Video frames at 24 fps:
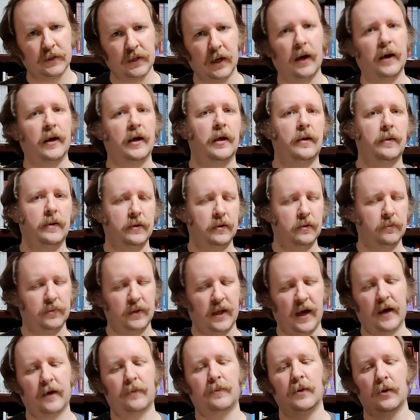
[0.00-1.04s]
talking about the
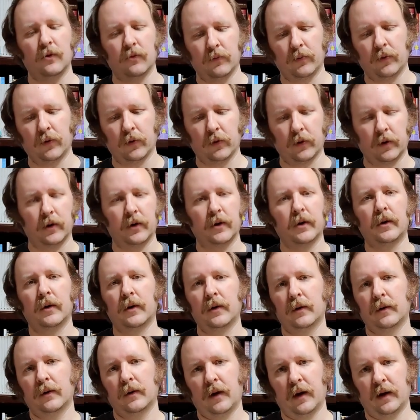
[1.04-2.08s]
Black Butte Porter,
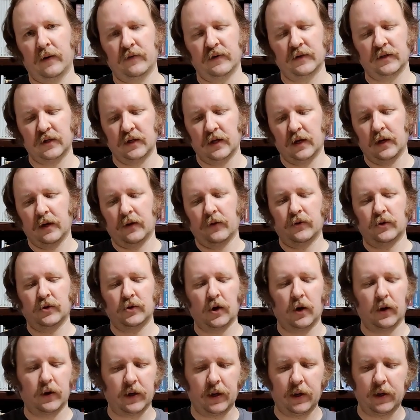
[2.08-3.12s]
obviously another
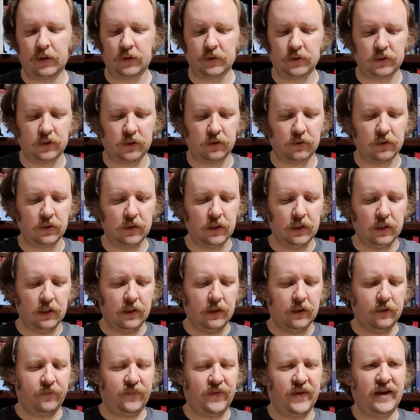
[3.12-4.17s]
dark ale. So
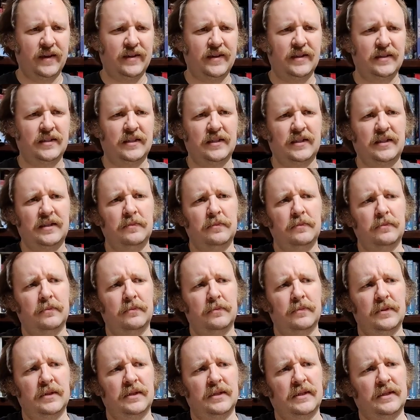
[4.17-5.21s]
that does seem
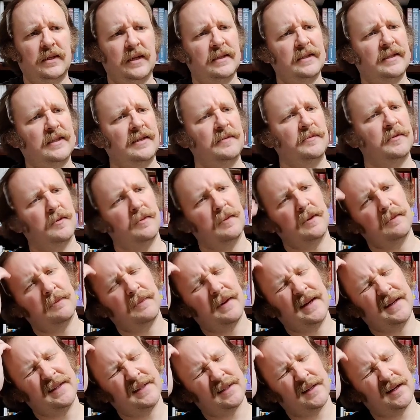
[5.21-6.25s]
does seem to me
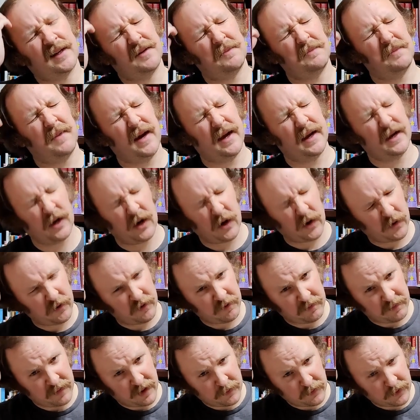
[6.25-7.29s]
based on my
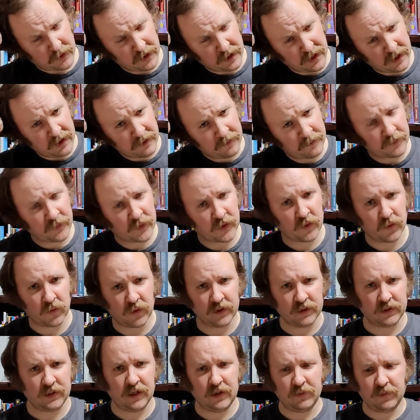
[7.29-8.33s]
own memory
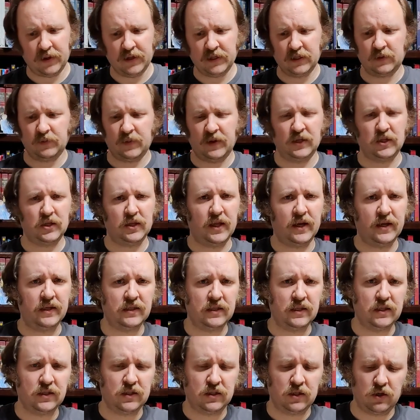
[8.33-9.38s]
what they might specialize
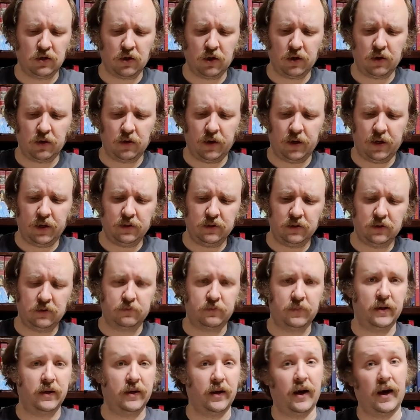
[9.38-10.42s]
in is the darker ales,
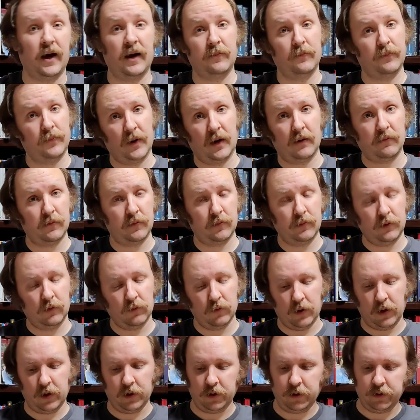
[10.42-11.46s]
but I'm probably
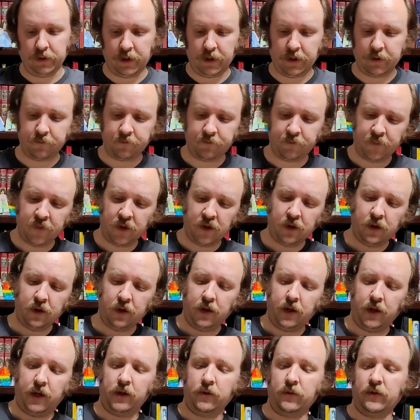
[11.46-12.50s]
wrong on that.
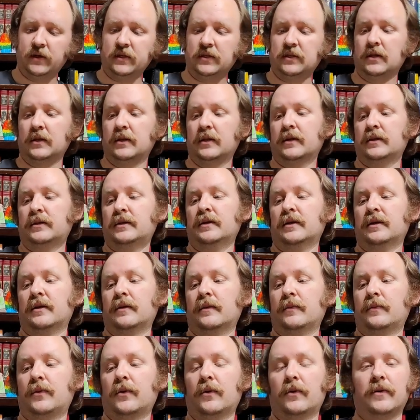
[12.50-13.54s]
Anyways, let's uh,
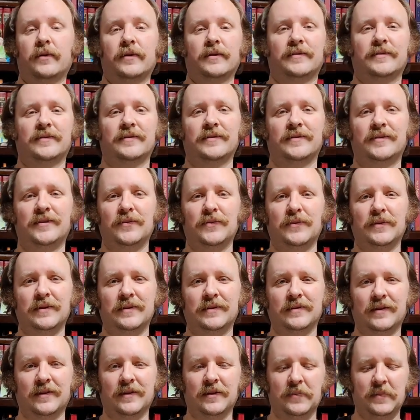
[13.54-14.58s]
pour this and see what
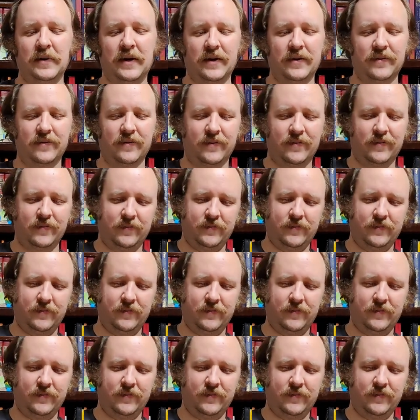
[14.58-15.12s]
it's all about.